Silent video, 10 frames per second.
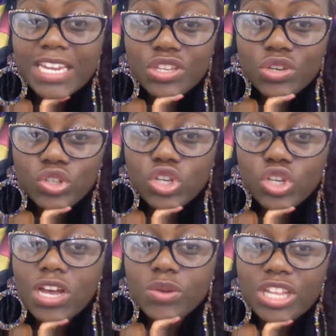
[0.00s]
and your
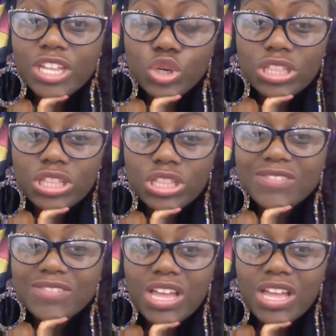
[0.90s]
child and your
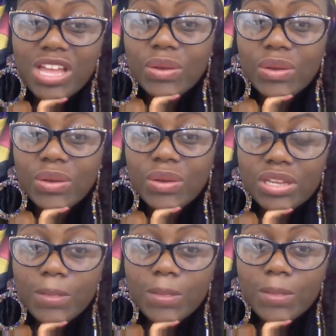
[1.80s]
lifestyle.
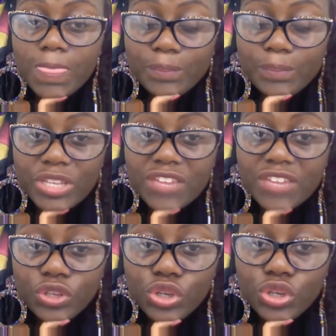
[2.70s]

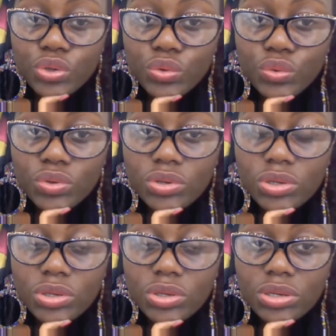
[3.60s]
If you
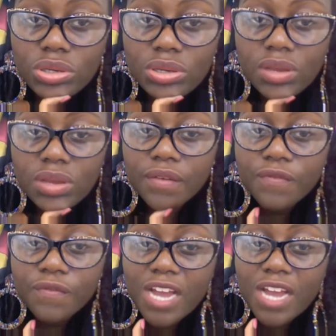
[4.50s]

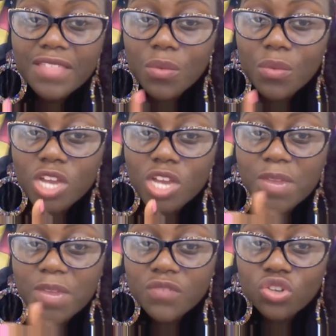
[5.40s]
find that works
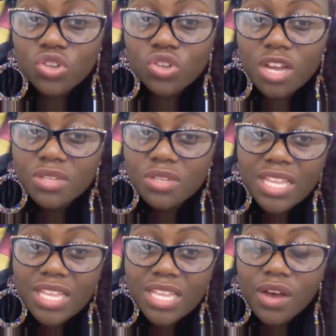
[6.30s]
best for your child, then
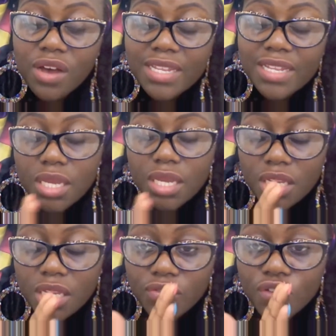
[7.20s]
that's fine.
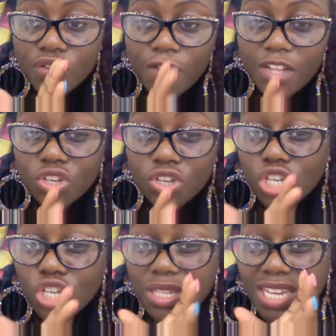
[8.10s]
If you find that your
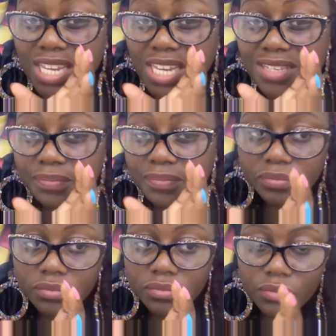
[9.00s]
child needs
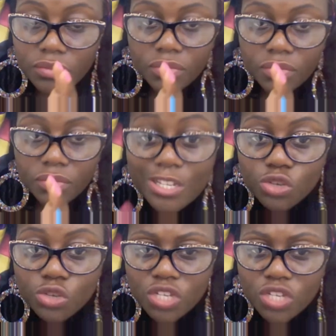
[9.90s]
a
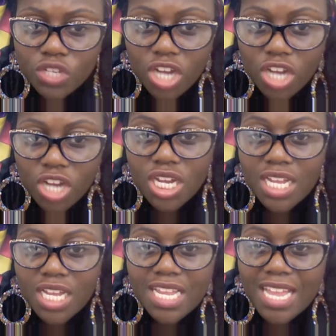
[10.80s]
little bit of structure,
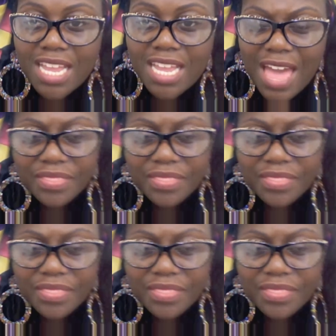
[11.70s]
and